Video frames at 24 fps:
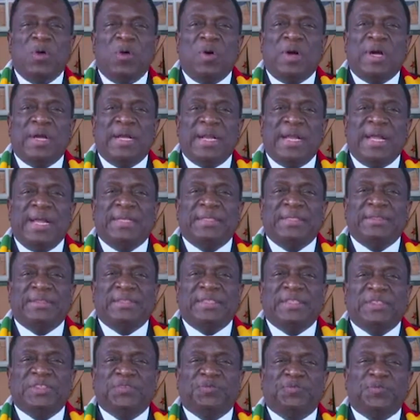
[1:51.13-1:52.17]
organized
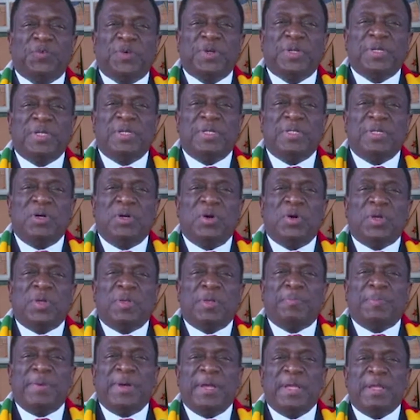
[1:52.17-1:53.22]
as foreign
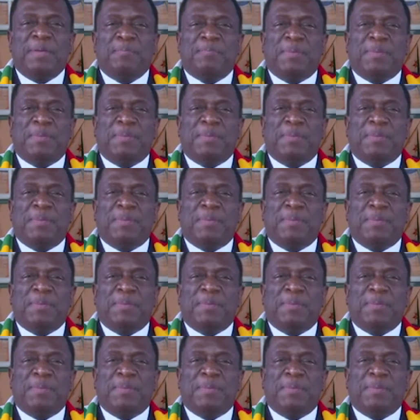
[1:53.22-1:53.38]
occupying